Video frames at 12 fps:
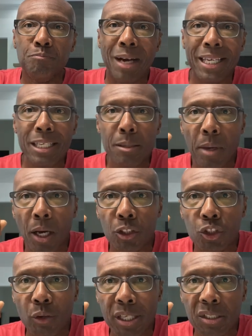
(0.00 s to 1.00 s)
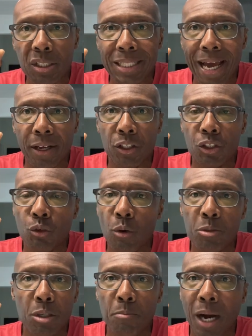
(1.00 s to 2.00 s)
My email address is down in the
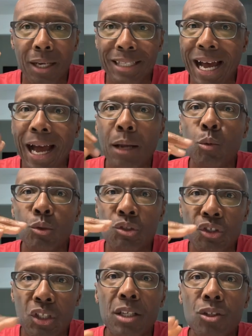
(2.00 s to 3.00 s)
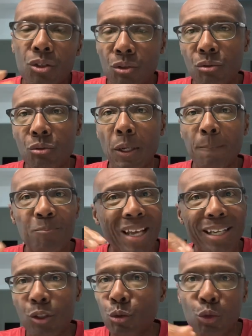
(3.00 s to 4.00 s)
description box. I will send you
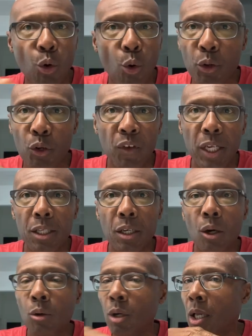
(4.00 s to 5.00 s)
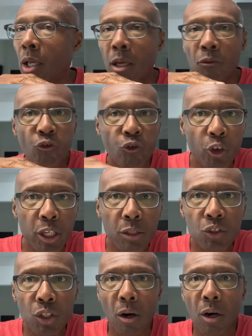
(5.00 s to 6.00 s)
that tutorial video free
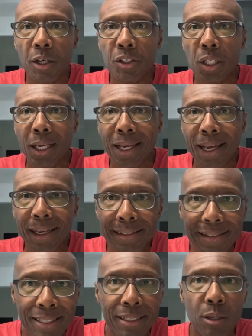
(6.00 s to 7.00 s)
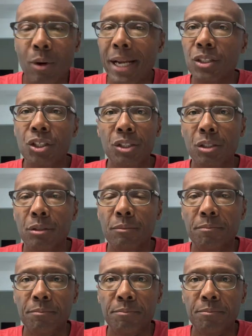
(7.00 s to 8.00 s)
of charge. Send it right to you.
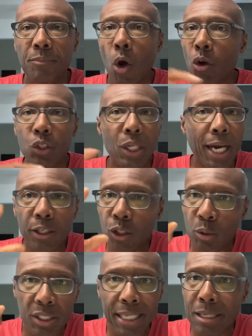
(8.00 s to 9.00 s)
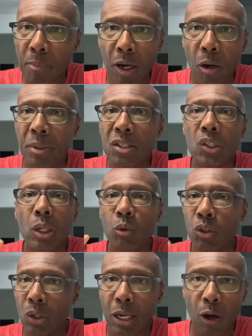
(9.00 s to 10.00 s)
All you got to do is email me and say,
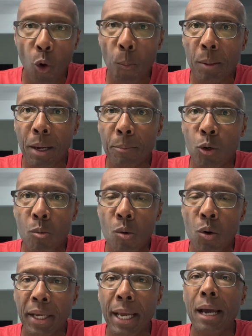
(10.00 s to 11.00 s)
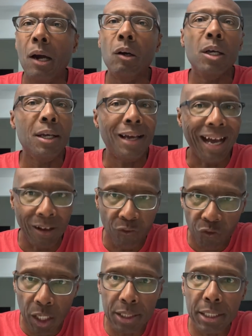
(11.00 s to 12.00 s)
Richard, I opened my Moomoo account. I
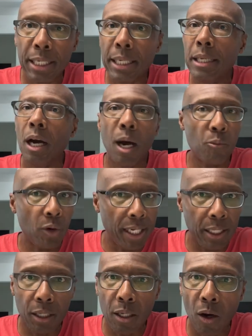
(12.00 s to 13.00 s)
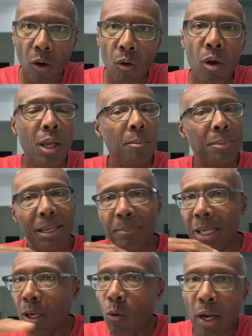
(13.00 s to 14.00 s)
funded it. I'm ready to go, but
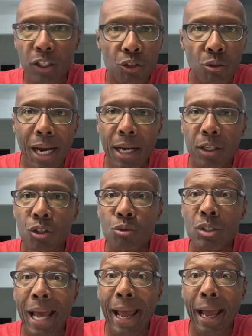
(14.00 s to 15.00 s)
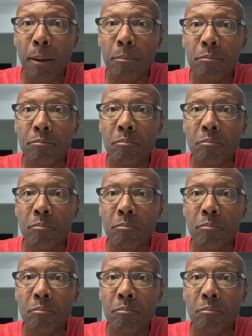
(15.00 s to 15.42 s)
I'm not quite sure how to use the app.